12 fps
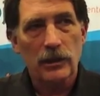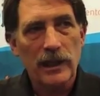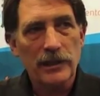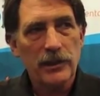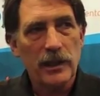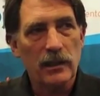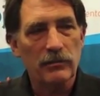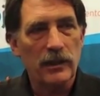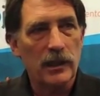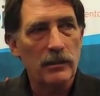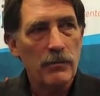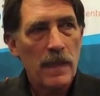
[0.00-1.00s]
that's kind of
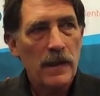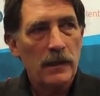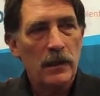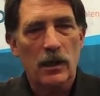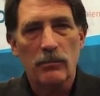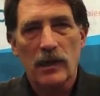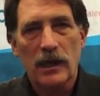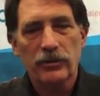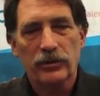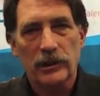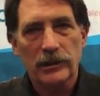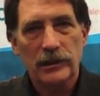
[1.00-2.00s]
our
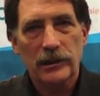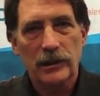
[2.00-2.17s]
mantra